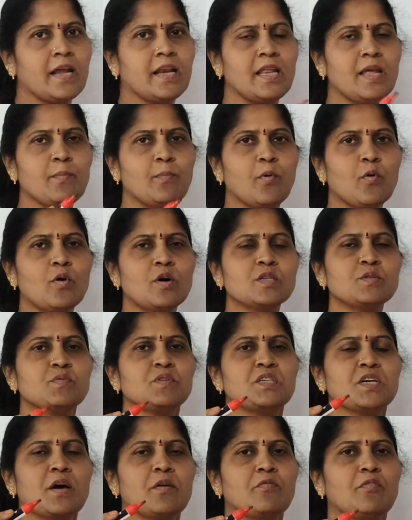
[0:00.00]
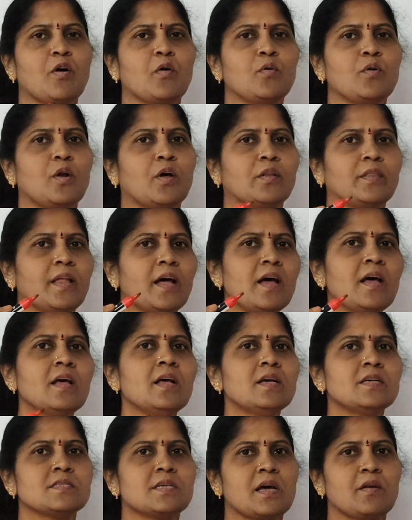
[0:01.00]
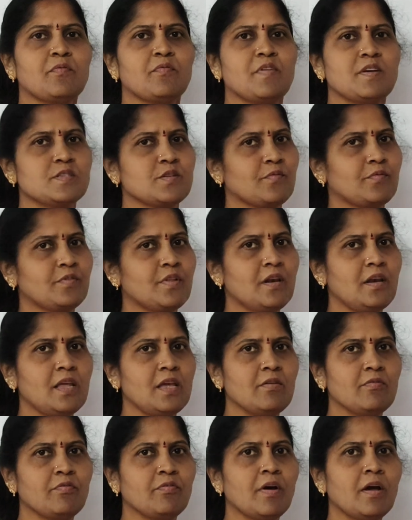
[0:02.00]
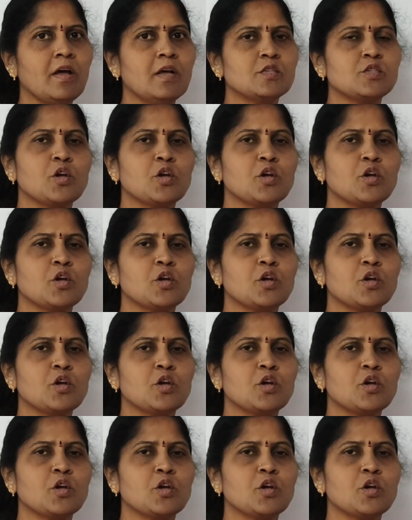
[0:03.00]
Tiny pores which are found on the surface of the leaf.